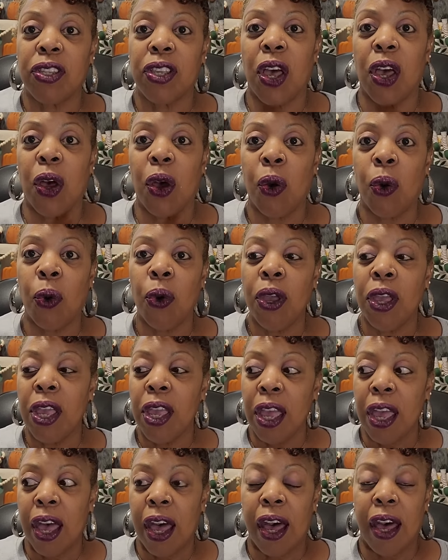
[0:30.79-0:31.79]
So
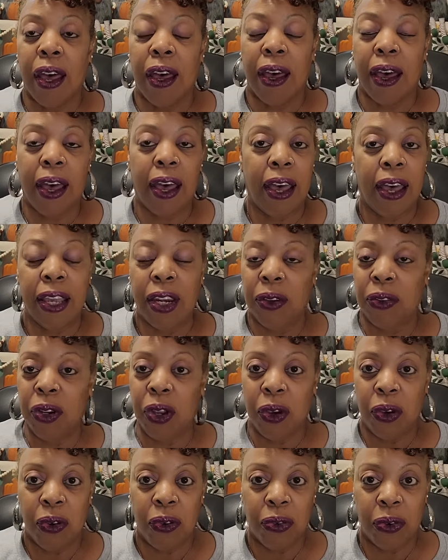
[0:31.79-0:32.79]
I
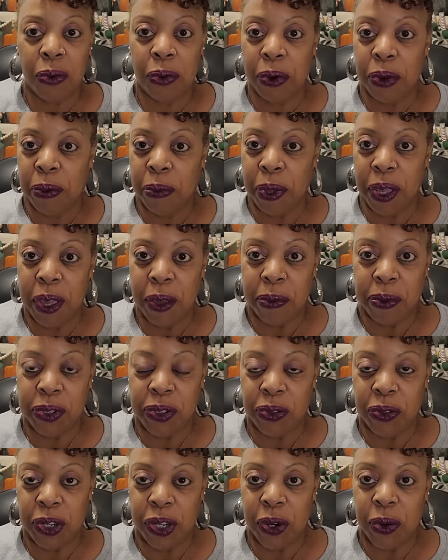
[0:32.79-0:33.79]
don't know if I'm going to be
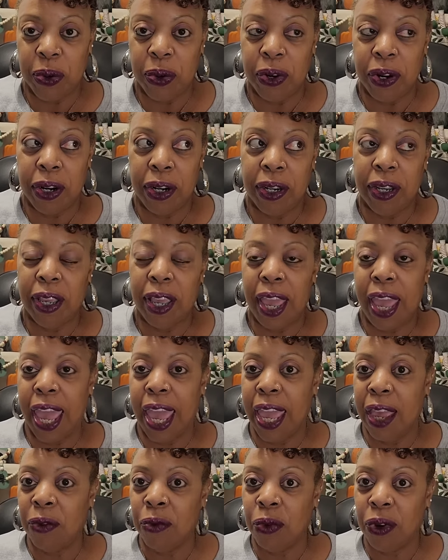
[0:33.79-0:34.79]
able to record
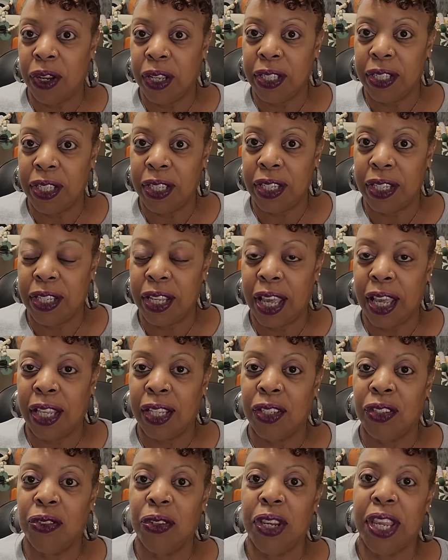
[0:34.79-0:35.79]
and run to the
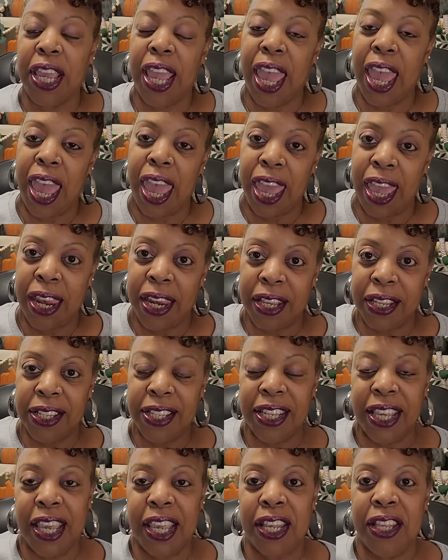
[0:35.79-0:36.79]
Dollar Tree and
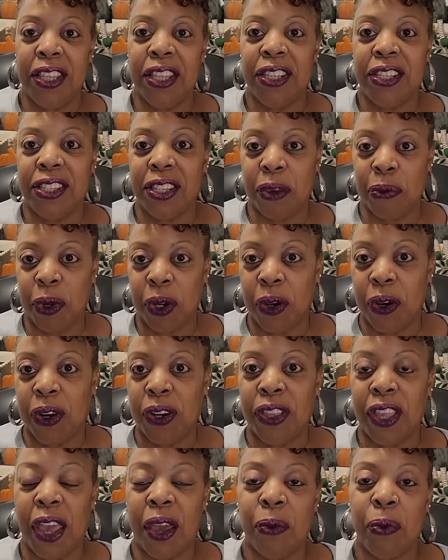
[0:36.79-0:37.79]
attend the
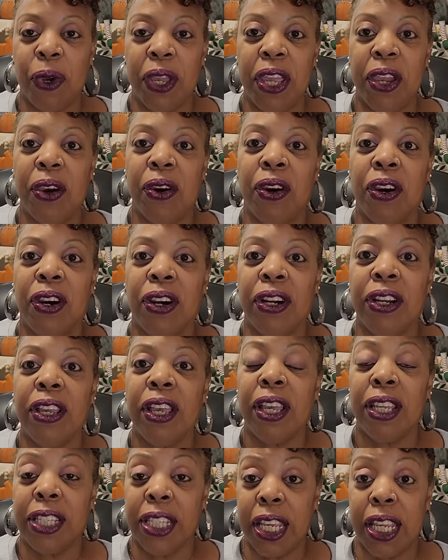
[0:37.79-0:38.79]
seminar that we are
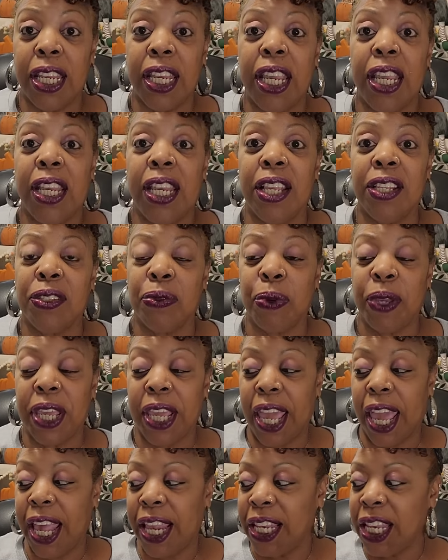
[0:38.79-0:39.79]
attending this
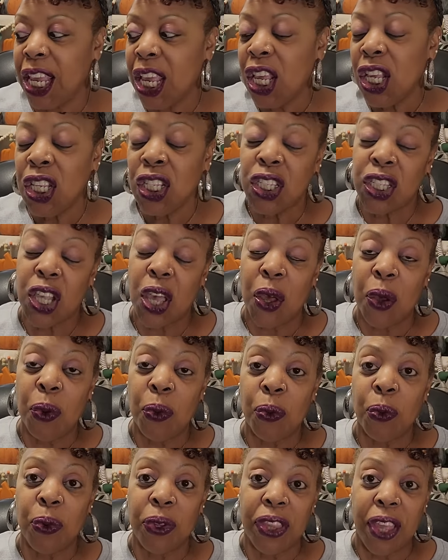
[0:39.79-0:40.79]
weekend.
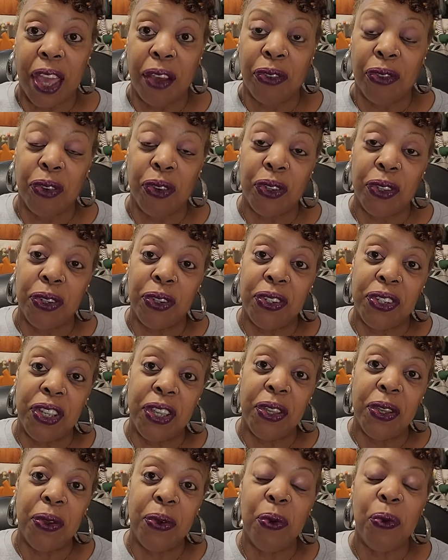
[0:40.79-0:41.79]
So without further
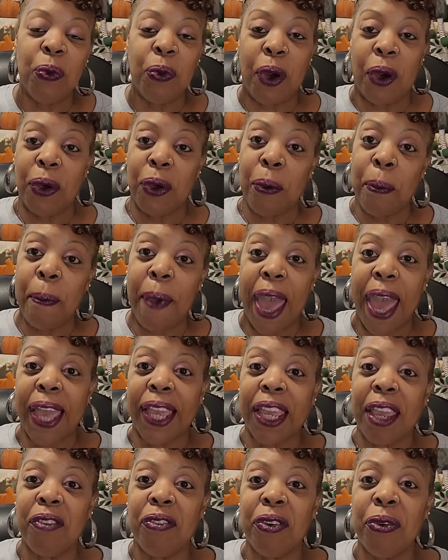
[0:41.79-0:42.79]
ado, welcome
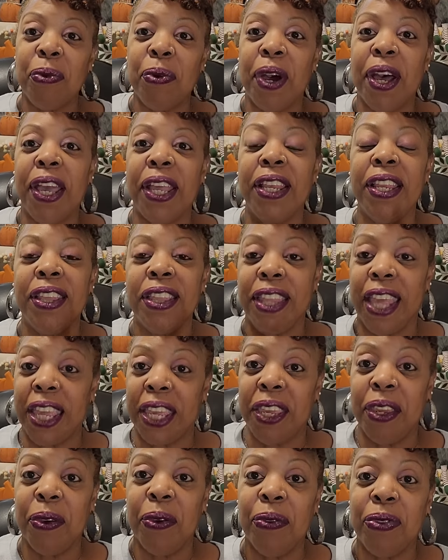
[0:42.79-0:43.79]
back everyone.
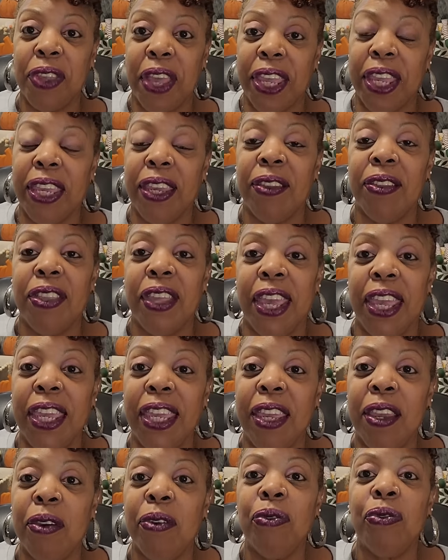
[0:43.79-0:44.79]
Thank you, thank you,
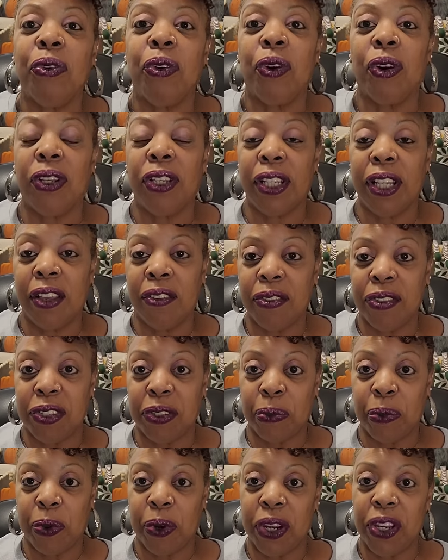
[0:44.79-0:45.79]
thank you for all the love
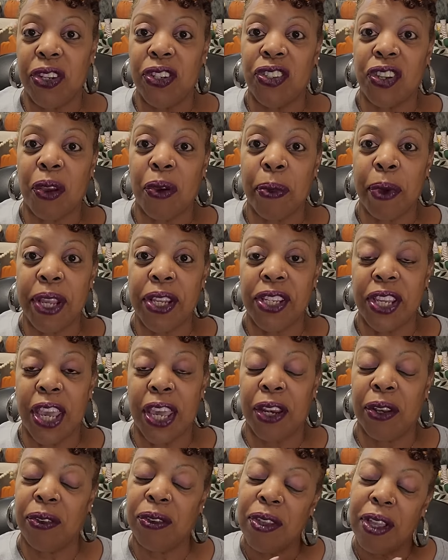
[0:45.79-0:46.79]
and support you show my
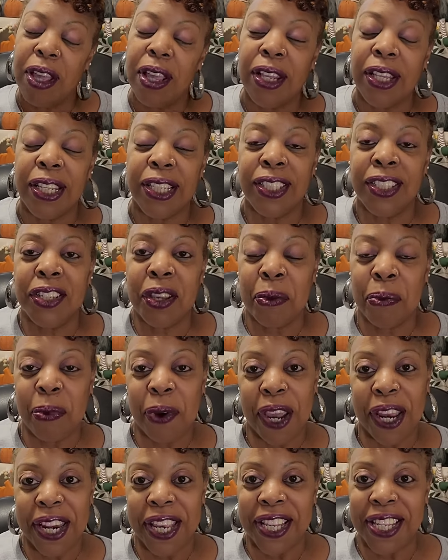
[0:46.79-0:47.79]
channel. Let's
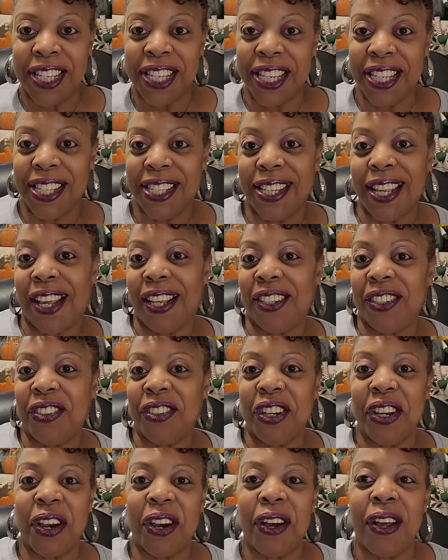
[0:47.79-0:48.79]
jump right into this Dollar
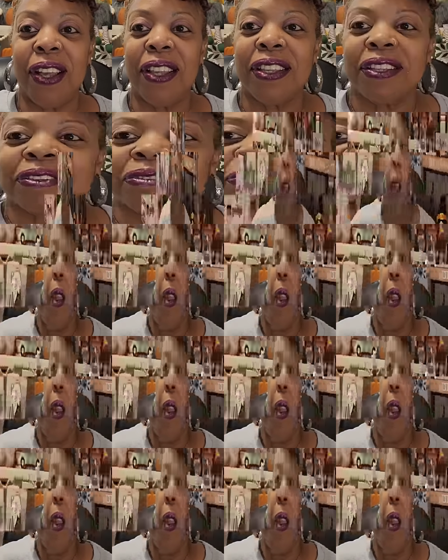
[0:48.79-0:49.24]
Tree haul.